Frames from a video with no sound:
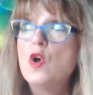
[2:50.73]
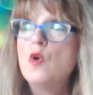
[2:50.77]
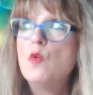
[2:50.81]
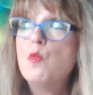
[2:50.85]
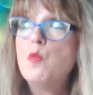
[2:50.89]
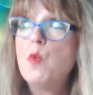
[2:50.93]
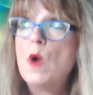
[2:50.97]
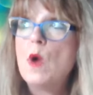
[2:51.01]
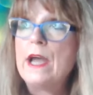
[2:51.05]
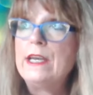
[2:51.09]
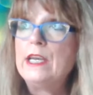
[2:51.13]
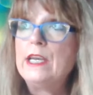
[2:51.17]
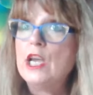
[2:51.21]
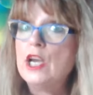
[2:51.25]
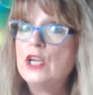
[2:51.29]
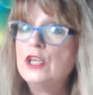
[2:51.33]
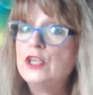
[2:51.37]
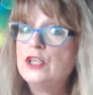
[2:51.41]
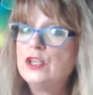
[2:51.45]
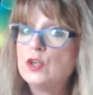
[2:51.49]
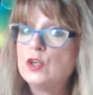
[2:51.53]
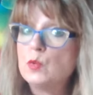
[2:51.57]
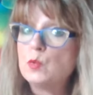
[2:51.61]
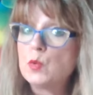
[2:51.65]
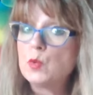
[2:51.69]
what
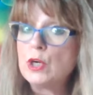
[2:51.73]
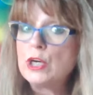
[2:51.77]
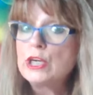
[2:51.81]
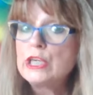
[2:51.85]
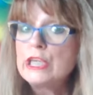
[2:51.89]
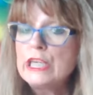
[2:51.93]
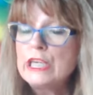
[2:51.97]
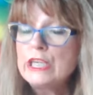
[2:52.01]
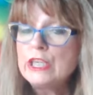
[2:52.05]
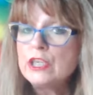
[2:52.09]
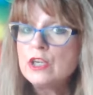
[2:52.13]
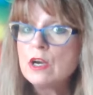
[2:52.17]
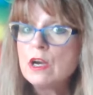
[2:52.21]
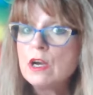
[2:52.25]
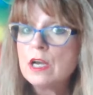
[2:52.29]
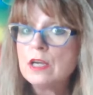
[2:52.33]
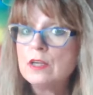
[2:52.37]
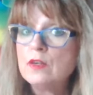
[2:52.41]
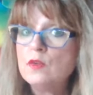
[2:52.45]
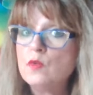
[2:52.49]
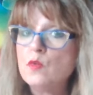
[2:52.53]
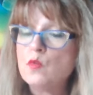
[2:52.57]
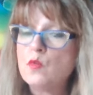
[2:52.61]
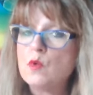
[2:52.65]
you're working on,